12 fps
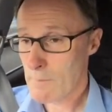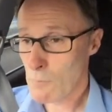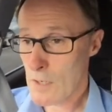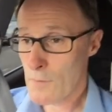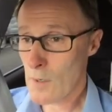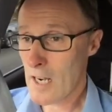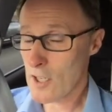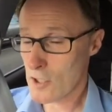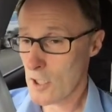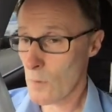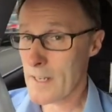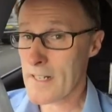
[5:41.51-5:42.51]
But if you are
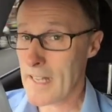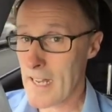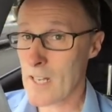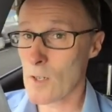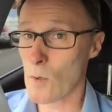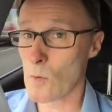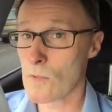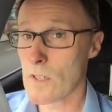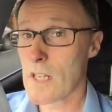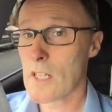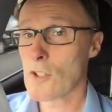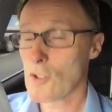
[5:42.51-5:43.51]
slowing down,
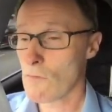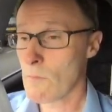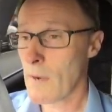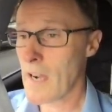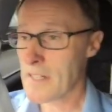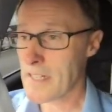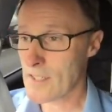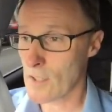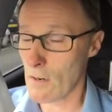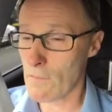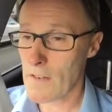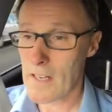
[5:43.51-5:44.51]
just remind
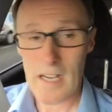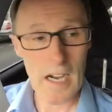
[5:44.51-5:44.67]
yourself,